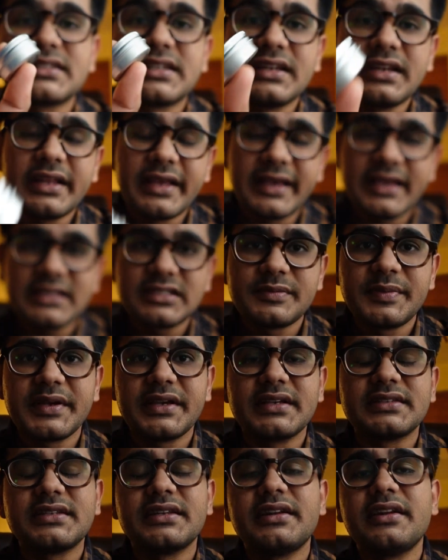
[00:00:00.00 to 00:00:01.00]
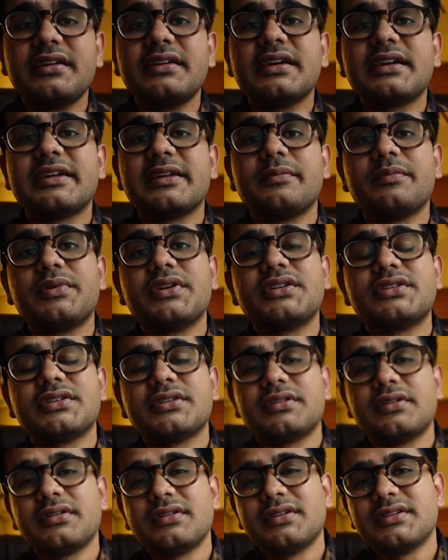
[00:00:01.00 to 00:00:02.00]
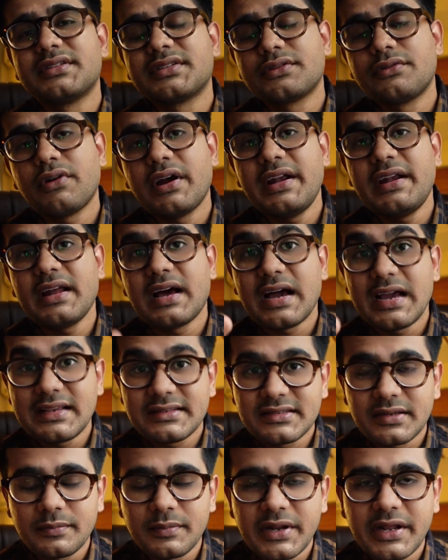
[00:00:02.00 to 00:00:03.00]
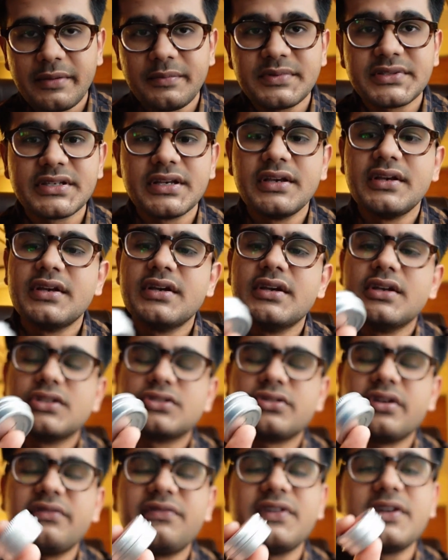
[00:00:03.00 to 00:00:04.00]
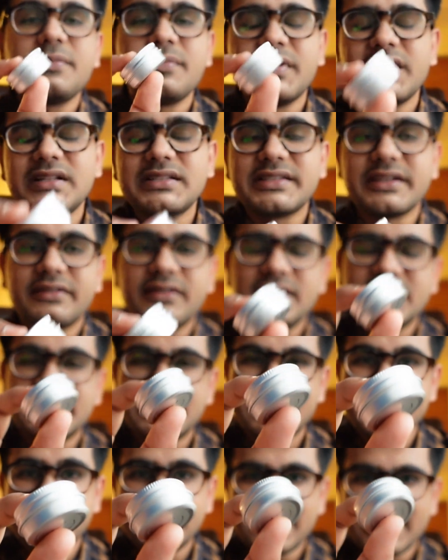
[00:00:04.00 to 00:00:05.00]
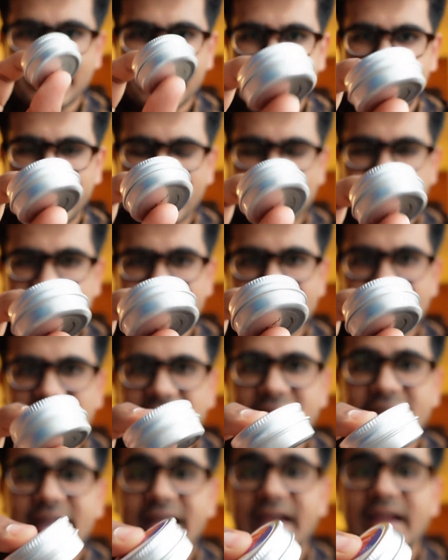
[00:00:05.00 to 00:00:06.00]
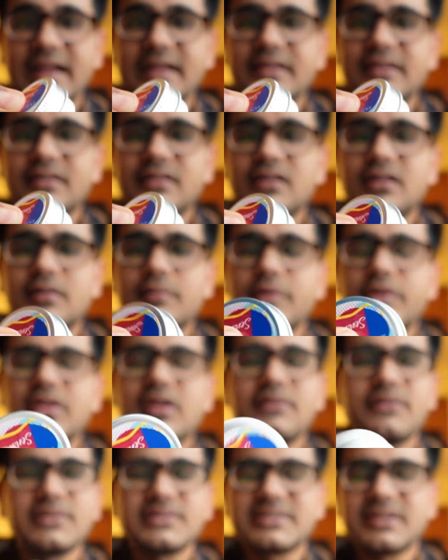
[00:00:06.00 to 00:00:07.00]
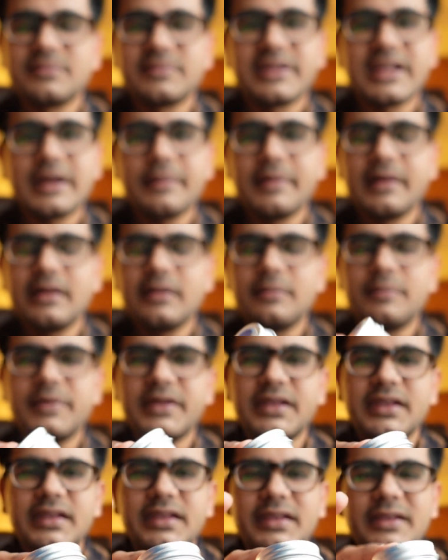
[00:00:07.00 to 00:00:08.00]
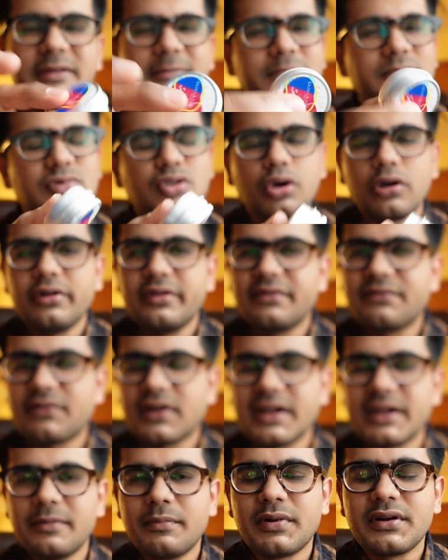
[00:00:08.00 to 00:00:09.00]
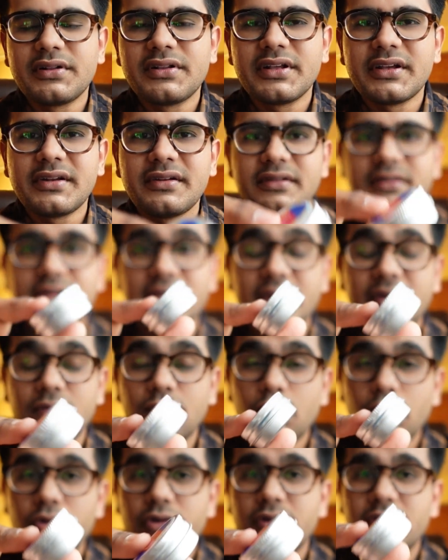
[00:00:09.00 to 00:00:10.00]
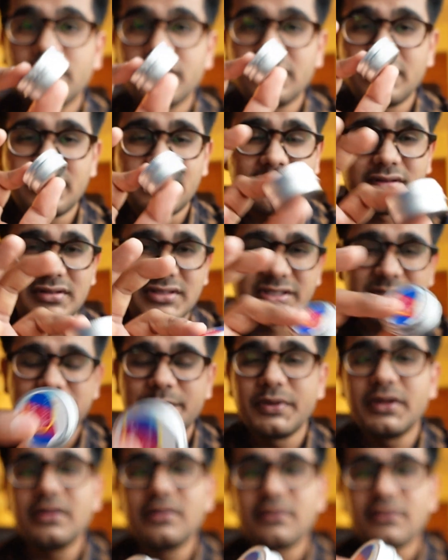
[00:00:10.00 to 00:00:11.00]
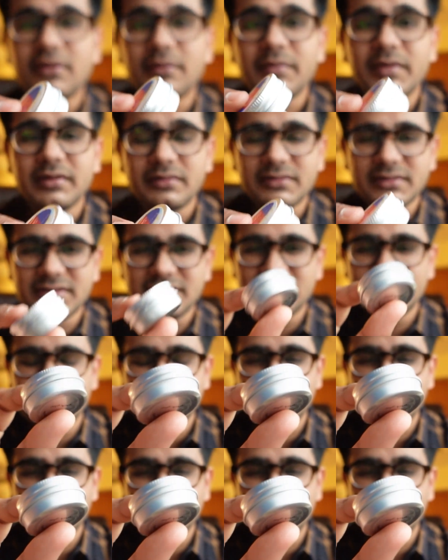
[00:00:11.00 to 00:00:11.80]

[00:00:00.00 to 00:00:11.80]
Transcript: in case, because in India temperature is quite high sometimes. So if it melts, it will still stay inside, and after some time it will be solidified, but then it won't spill from this